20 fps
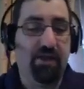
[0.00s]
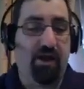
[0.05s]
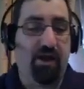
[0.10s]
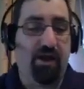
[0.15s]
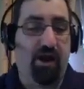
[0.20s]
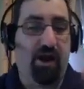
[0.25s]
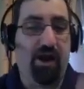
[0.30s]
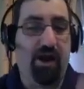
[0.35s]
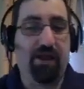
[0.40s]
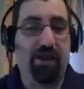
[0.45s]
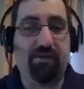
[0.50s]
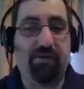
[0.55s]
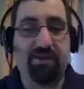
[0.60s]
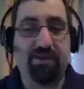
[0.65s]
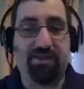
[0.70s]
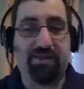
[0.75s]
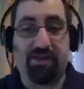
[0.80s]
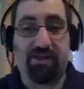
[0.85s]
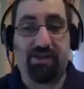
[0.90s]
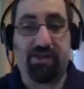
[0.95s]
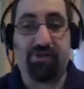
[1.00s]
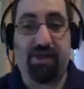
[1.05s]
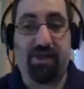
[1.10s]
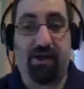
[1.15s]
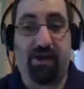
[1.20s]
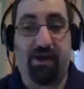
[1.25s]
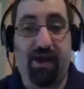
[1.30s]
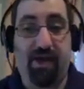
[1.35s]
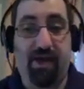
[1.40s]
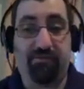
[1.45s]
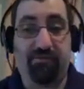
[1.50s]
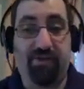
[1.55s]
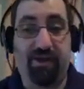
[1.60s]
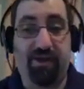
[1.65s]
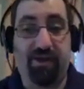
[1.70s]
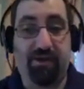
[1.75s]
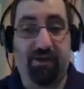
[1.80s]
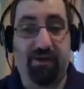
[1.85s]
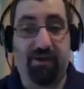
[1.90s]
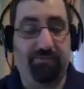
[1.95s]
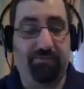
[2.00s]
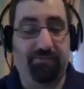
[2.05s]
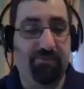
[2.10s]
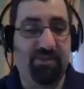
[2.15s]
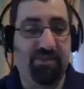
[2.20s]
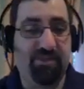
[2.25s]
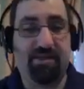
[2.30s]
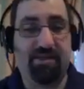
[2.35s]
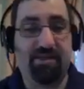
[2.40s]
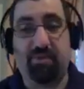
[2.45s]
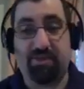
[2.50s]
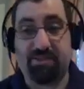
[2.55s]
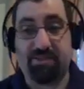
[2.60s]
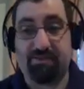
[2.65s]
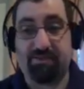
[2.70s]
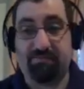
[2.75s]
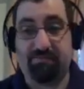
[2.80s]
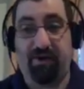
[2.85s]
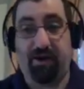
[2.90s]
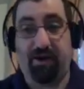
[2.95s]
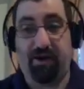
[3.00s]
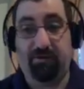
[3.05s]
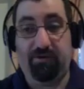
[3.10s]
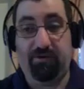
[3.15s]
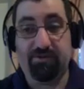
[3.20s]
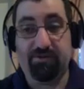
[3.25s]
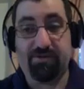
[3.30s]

I like to I have a snippets file.